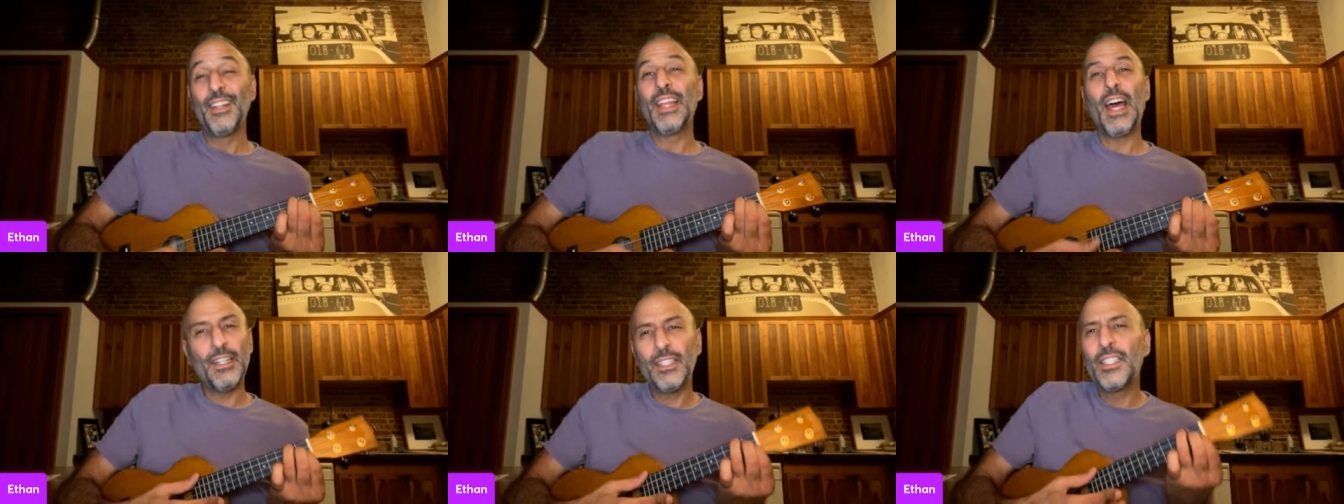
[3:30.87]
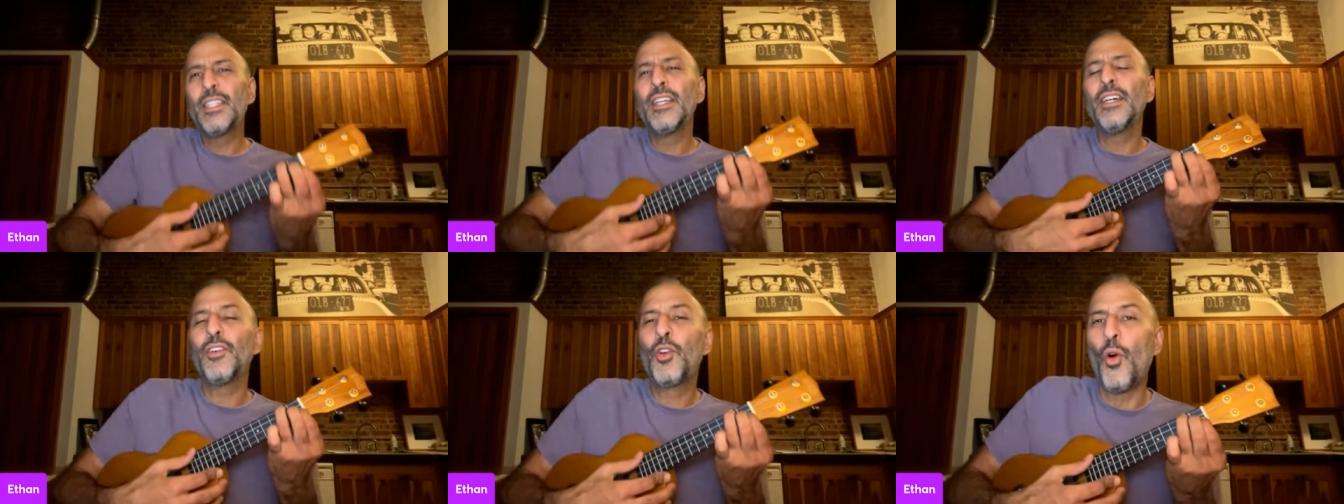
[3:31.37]
That's
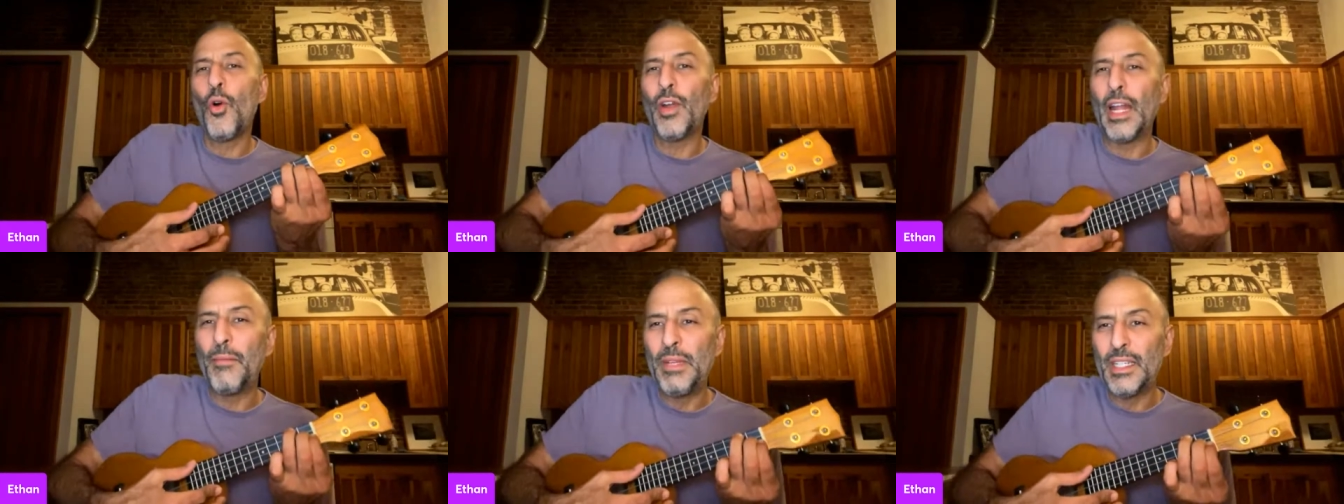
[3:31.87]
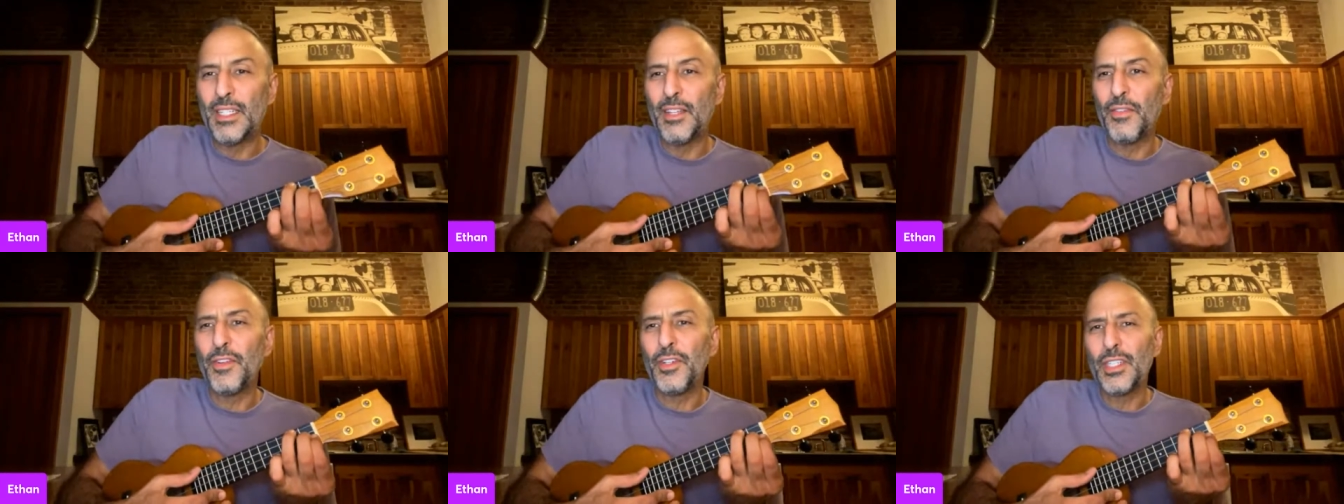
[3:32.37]
the chord I missed the
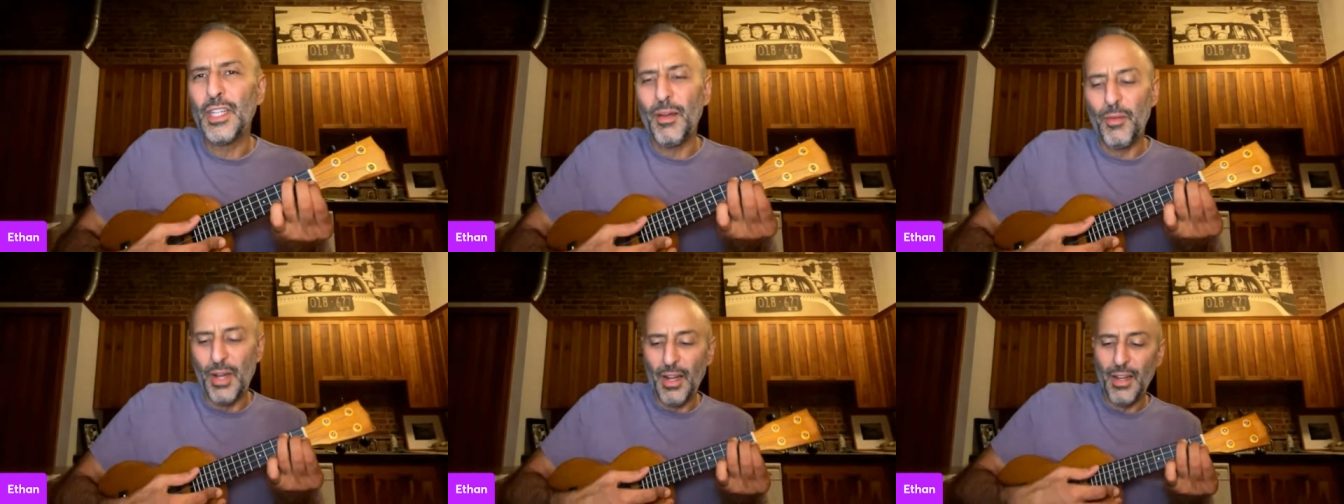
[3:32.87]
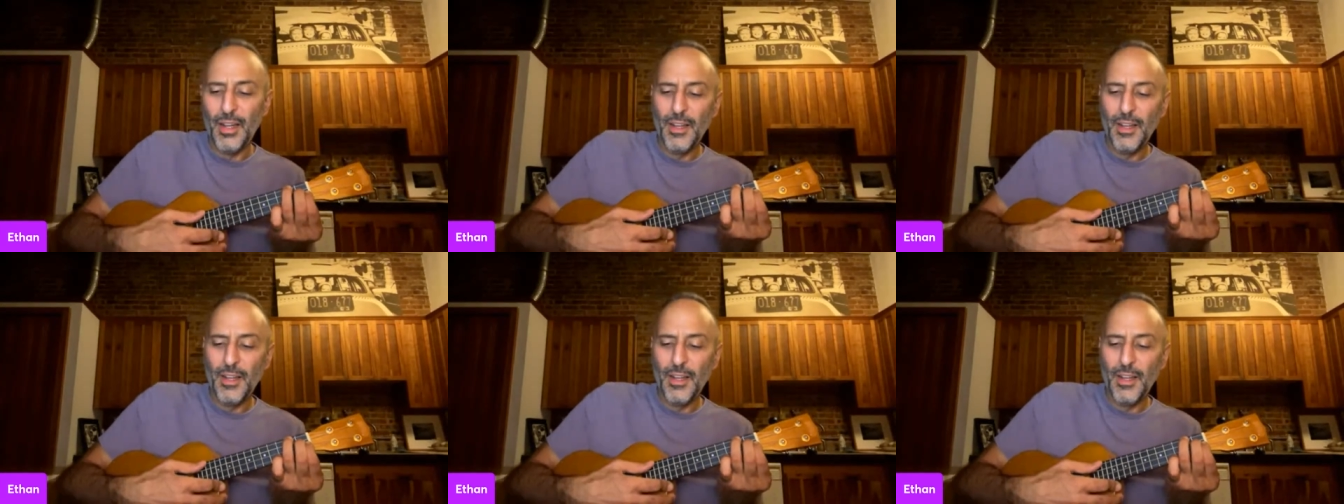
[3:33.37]
first time around.